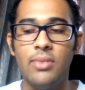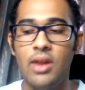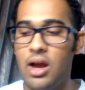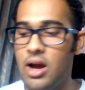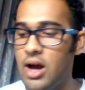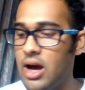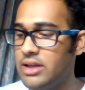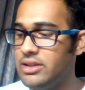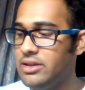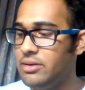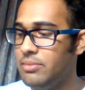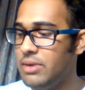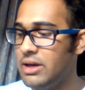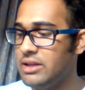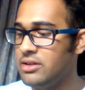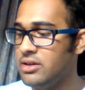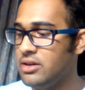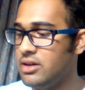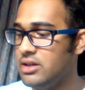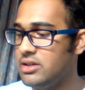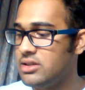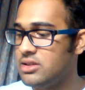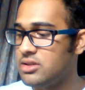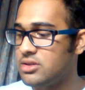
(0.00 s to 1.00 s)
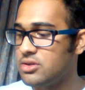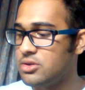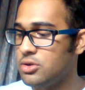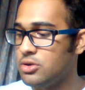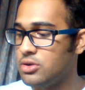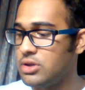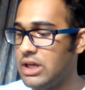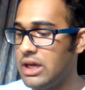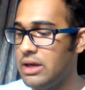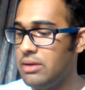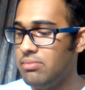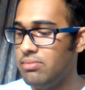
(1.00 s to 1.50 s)
other methods
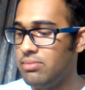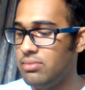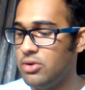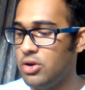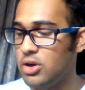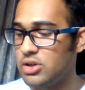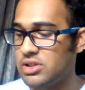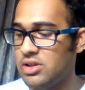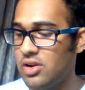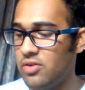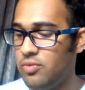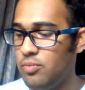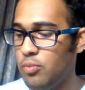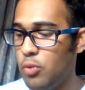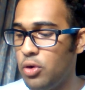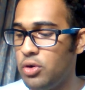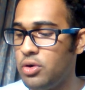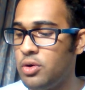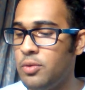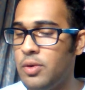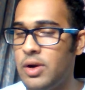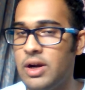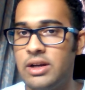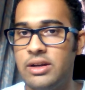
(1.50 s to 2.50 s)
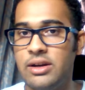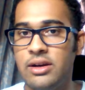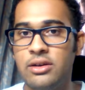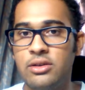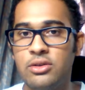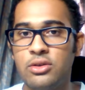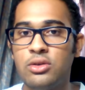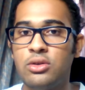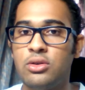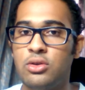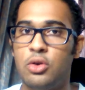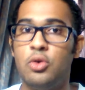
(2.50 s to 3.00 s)
to keep yourself motivated
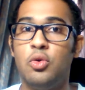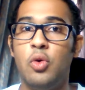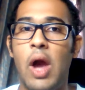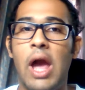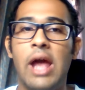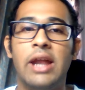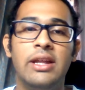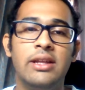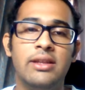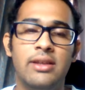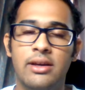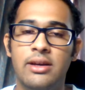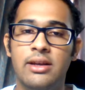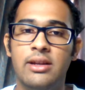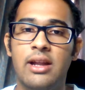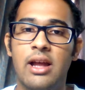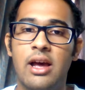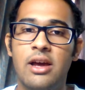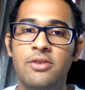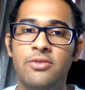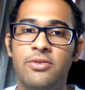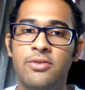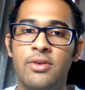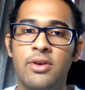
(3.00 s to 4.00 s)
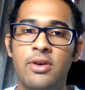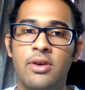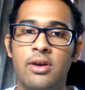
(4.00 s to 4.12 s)
through anything in life,